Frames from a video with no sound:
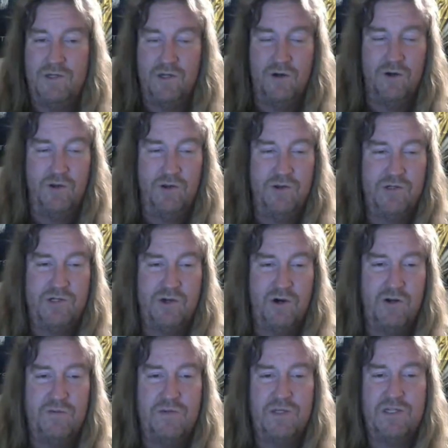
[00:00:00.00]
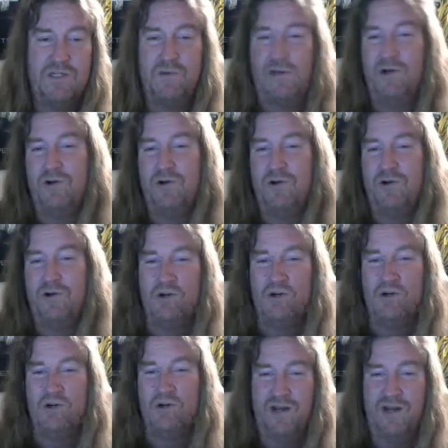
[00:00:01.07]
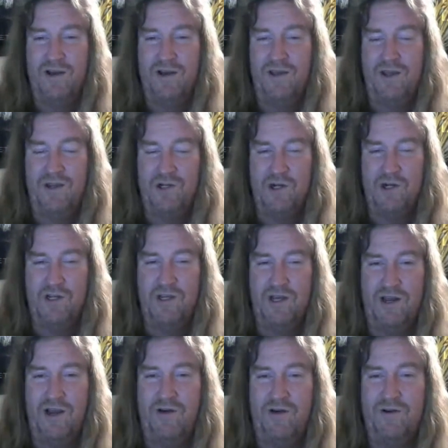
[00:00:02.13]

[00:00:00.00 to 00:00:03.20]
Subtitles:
you start up the speeder and you start to head out and you try to head out?